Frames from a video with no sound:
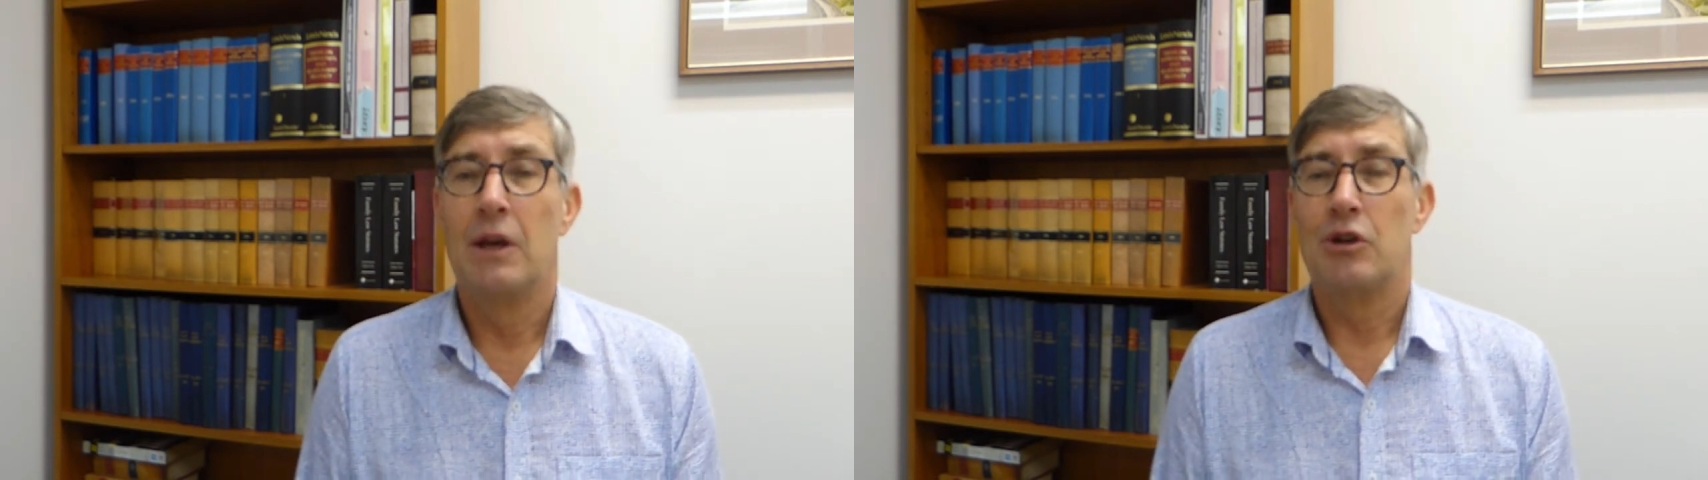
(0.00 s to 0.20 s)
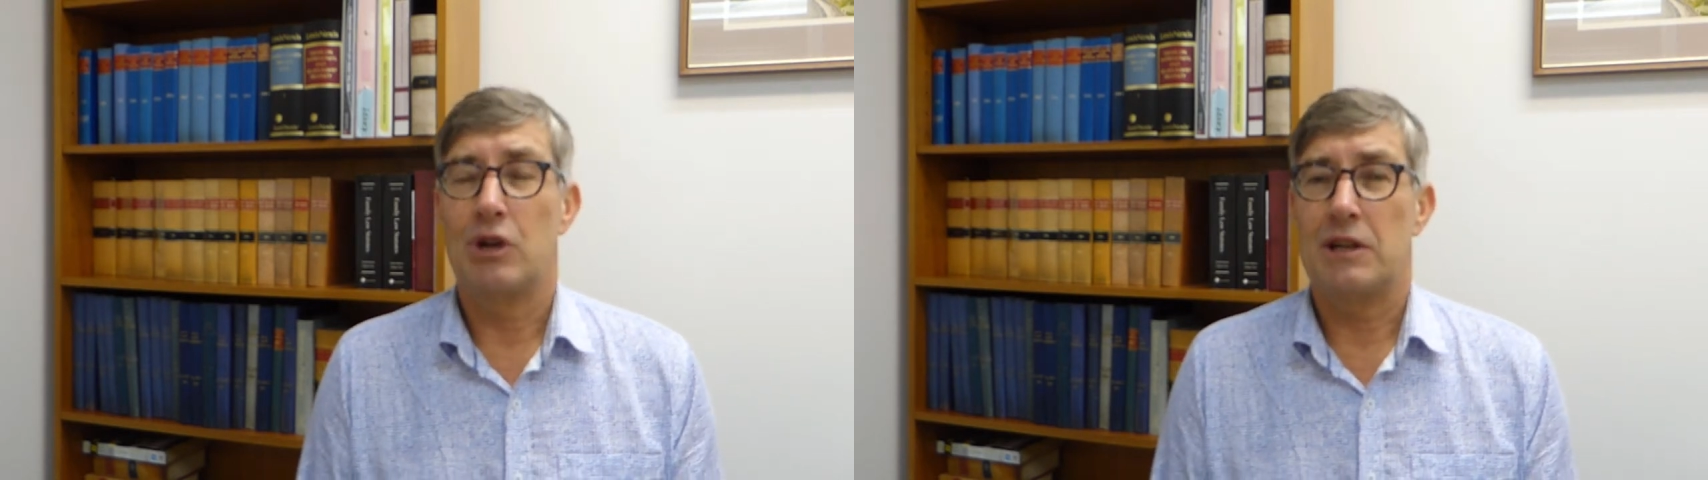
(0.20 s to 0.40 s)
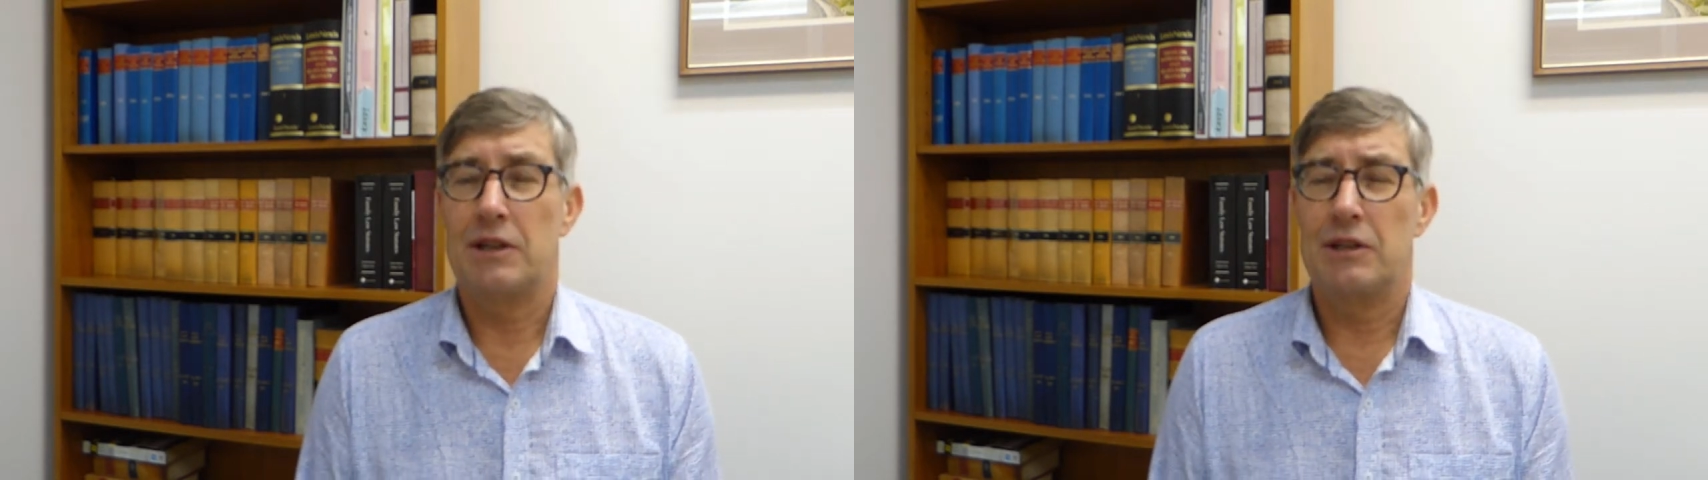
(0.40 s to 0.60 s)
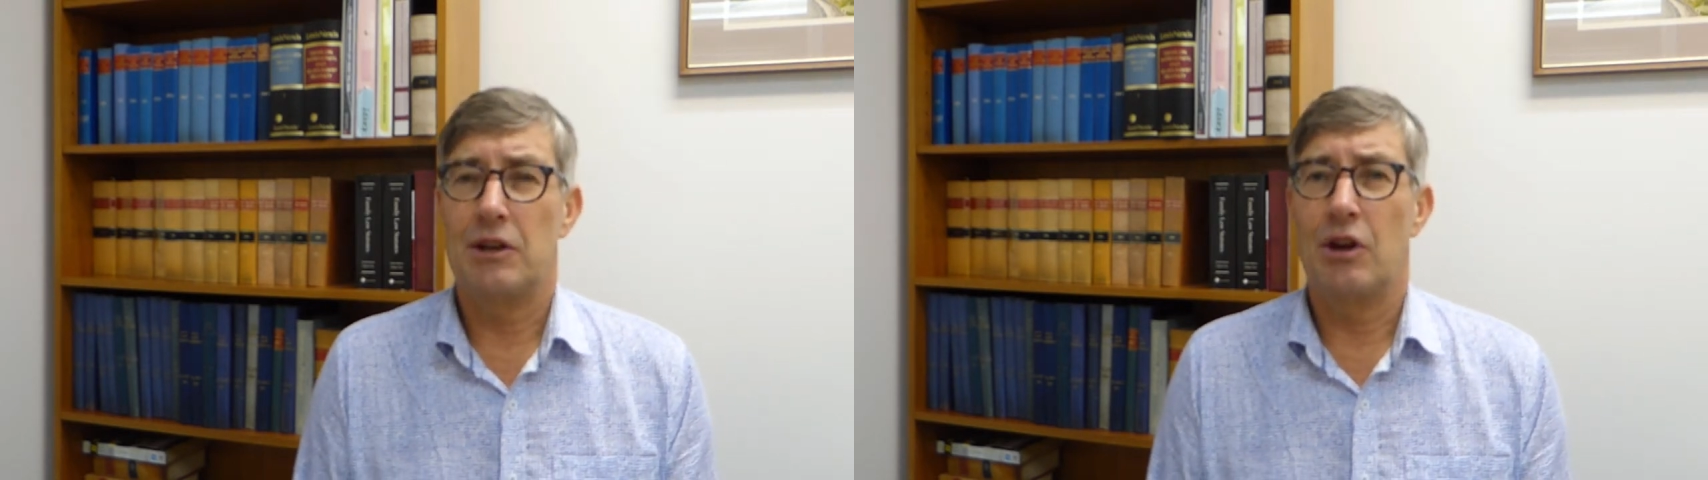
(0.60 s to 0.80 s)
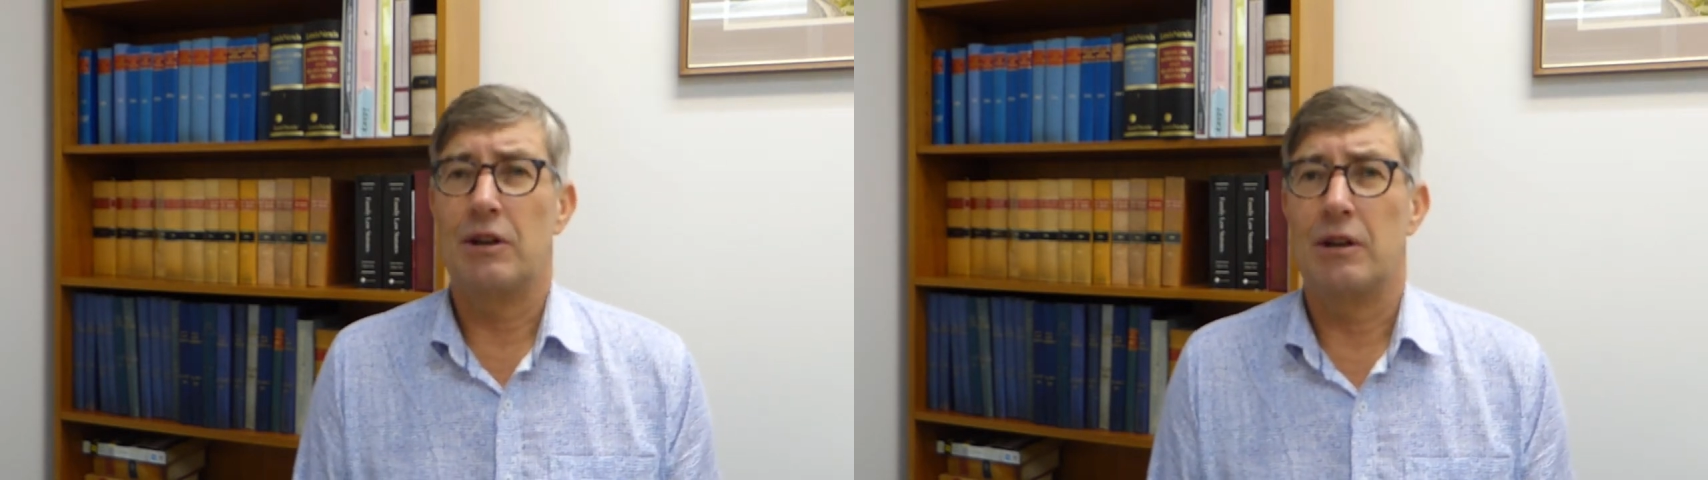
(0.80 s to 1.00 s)
Trustees are
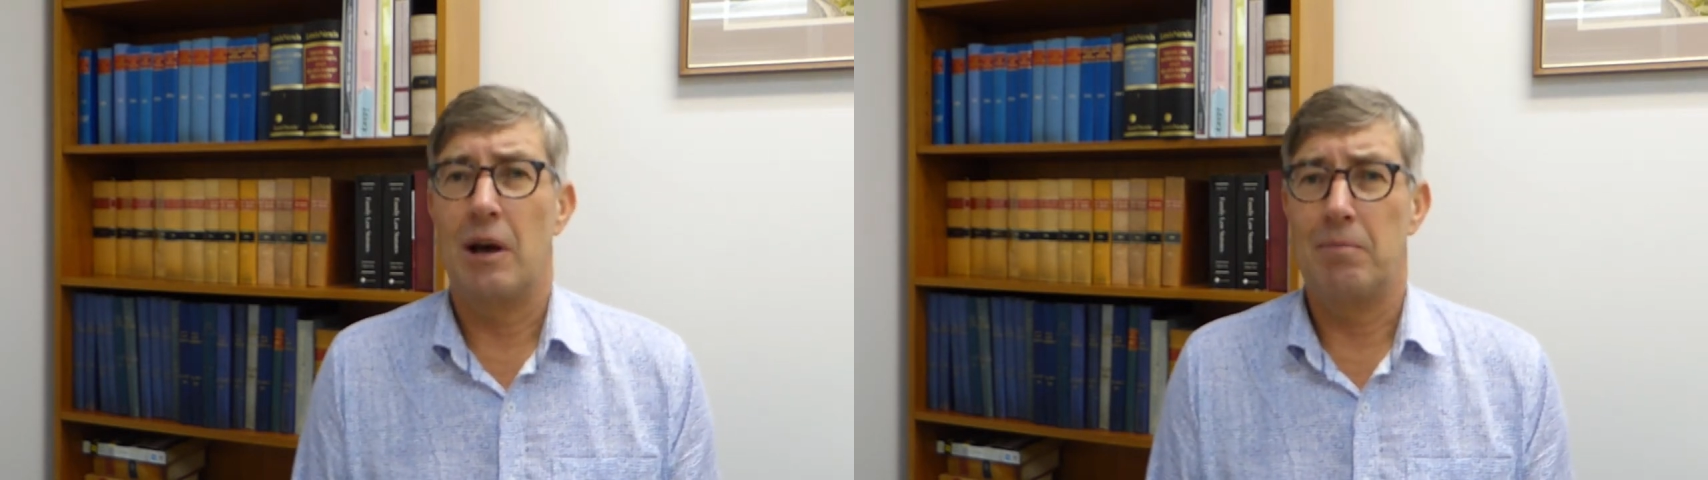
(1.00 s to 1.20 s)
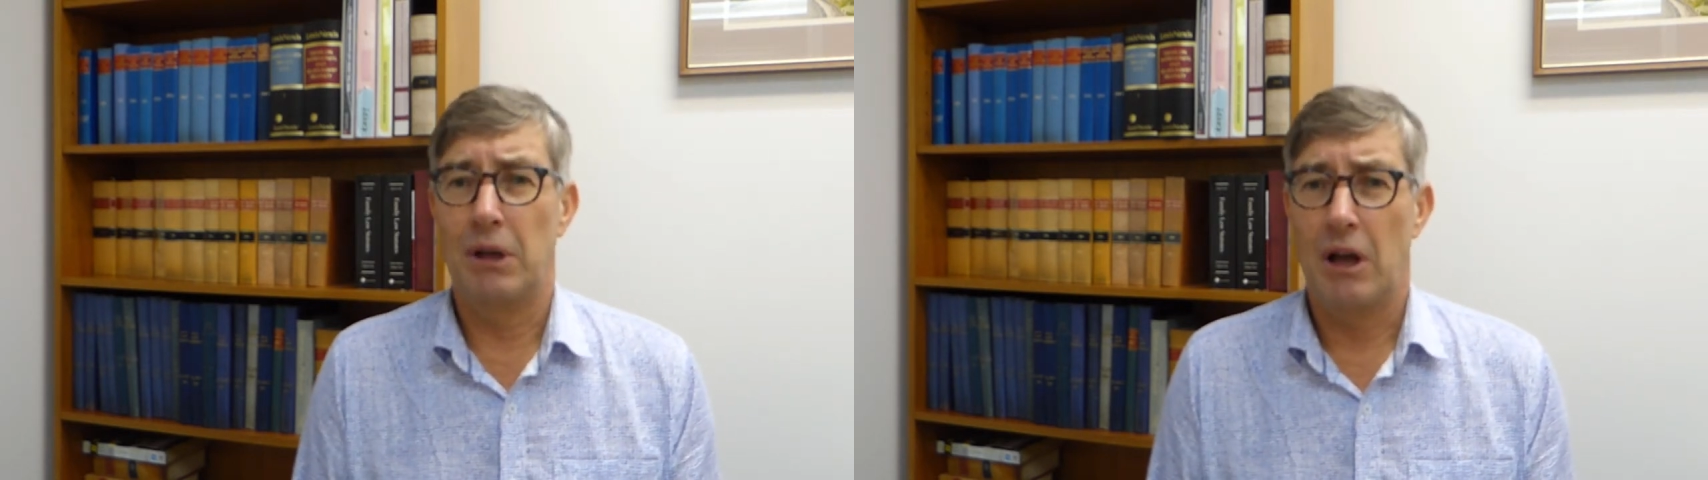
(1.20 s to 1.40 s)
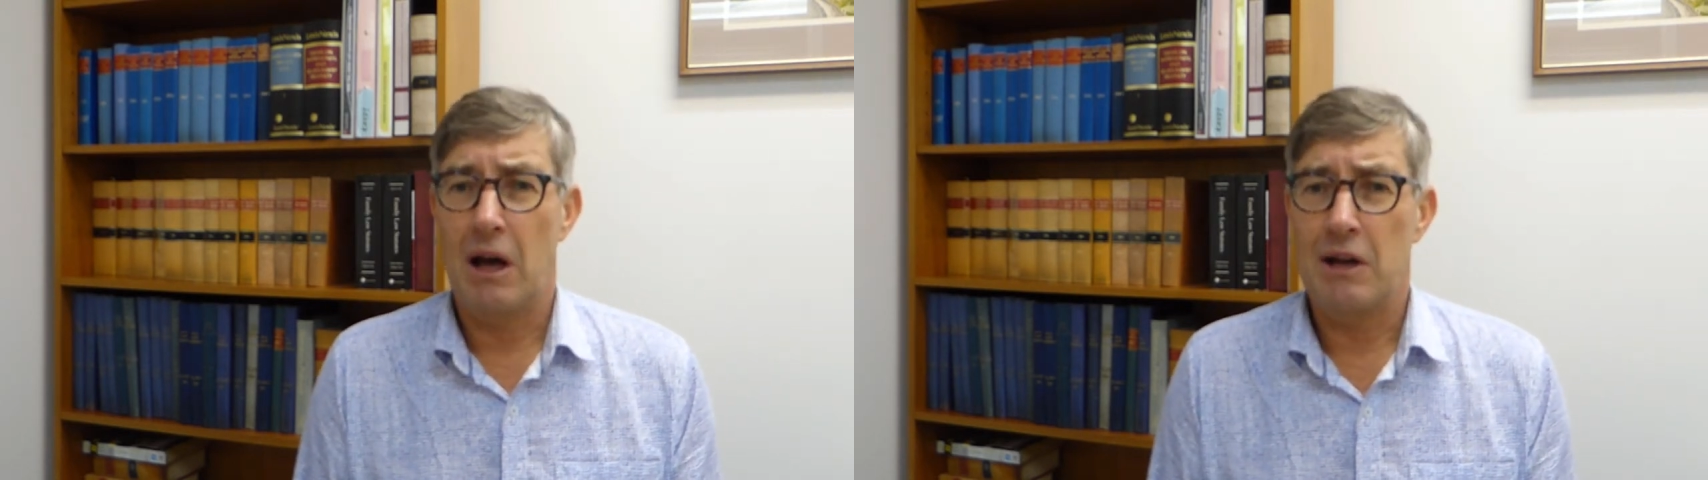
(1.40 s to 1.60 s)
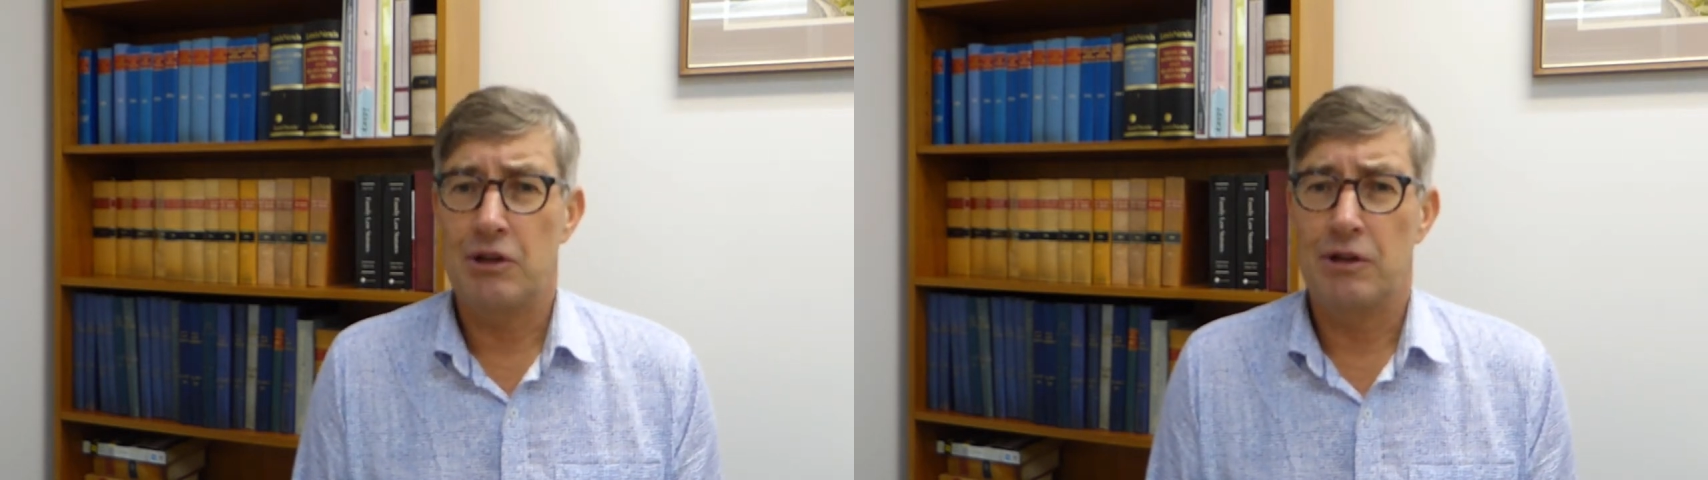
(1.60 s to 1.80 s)
not obliged